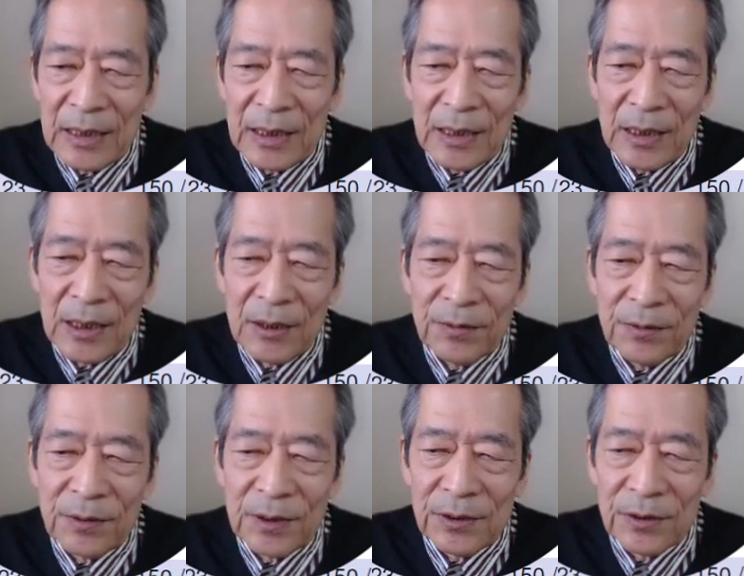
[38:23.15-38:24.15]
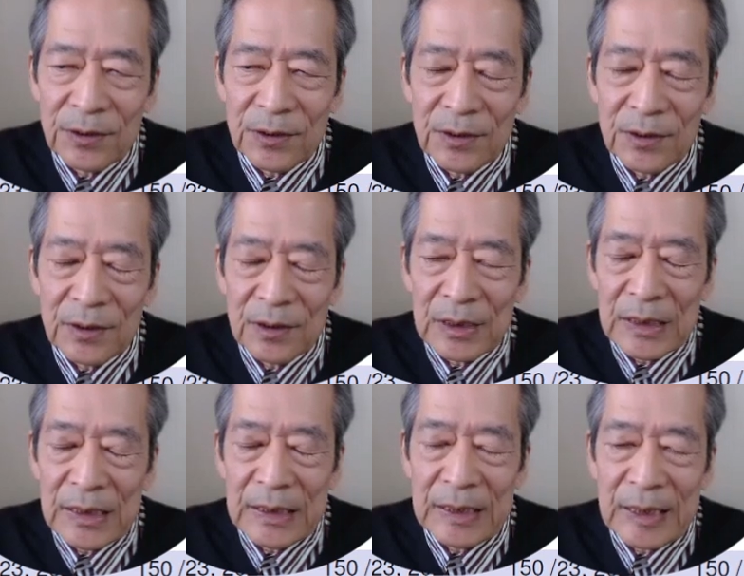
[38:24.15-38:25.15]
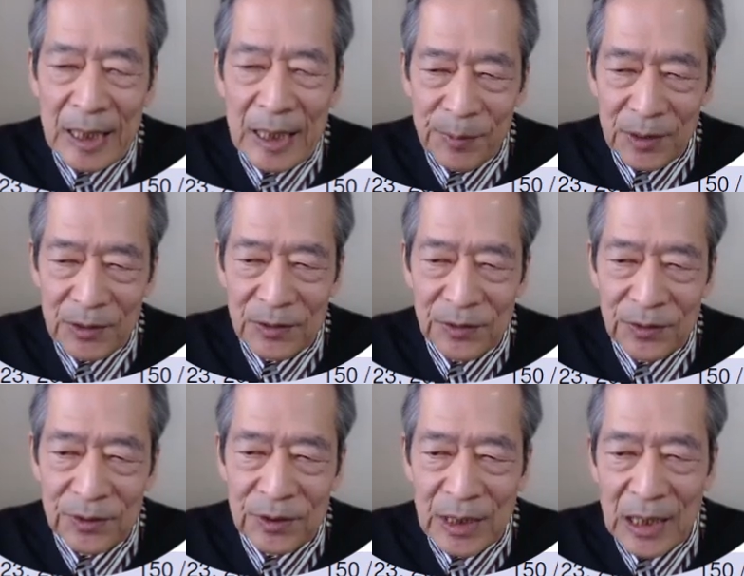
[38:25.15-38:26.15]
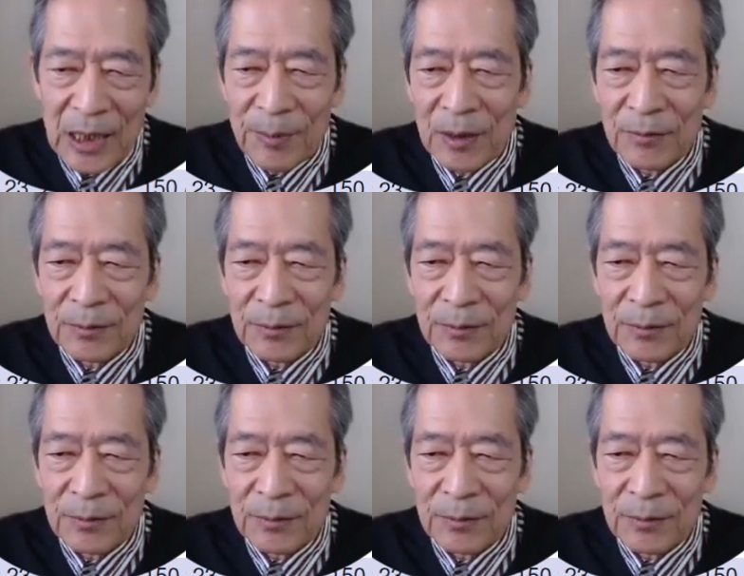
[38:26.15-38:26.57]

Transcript: if this typing is derivable